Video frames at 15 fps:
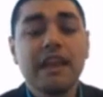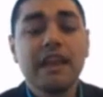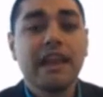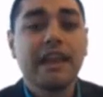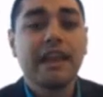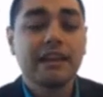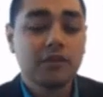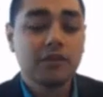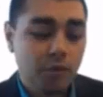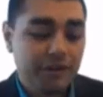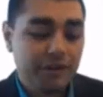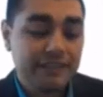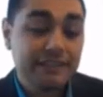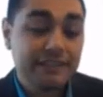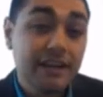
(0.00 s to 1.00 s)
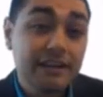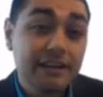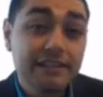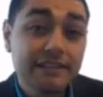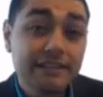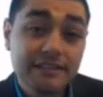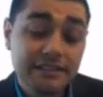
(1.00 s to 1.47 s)
And what he
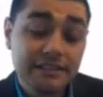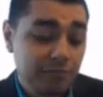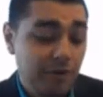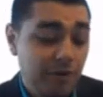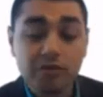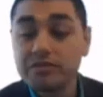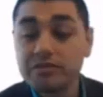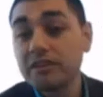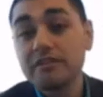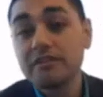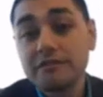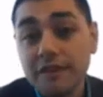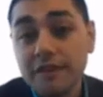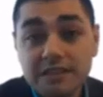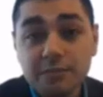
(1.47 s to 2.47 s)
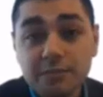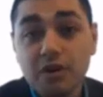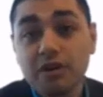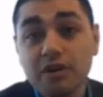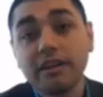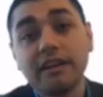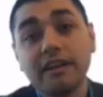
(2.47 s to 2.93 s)
does is he posts on his
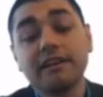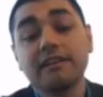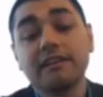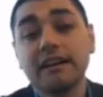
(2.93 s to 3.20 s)
Facebook and